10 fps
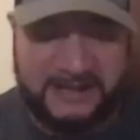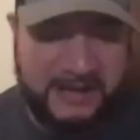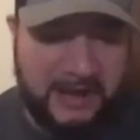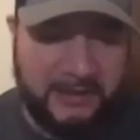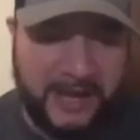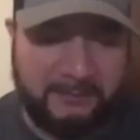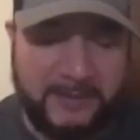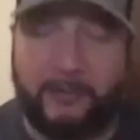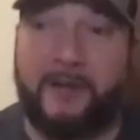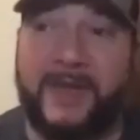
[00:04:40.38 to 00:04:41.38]
a lot of
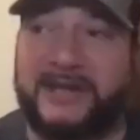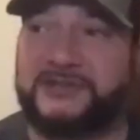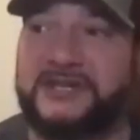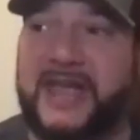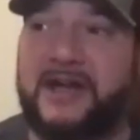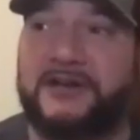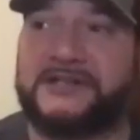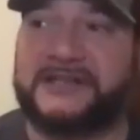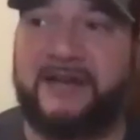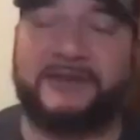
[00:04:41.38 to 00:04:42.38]
people, I'm actually down in
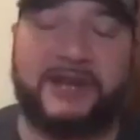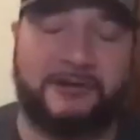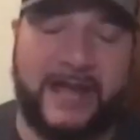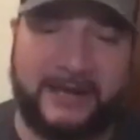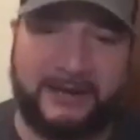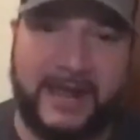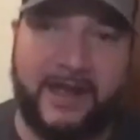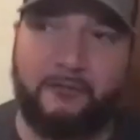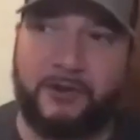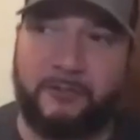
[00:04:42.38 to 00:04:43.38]
South Carolina
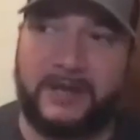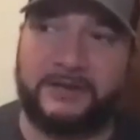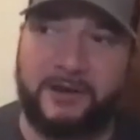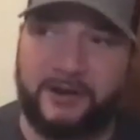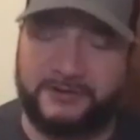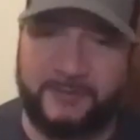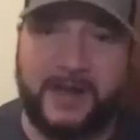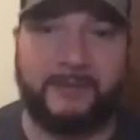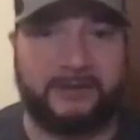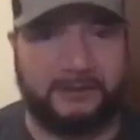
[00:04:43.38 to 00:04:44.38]
now where my daughter's
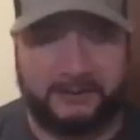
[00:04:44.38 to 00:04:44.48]
mom and,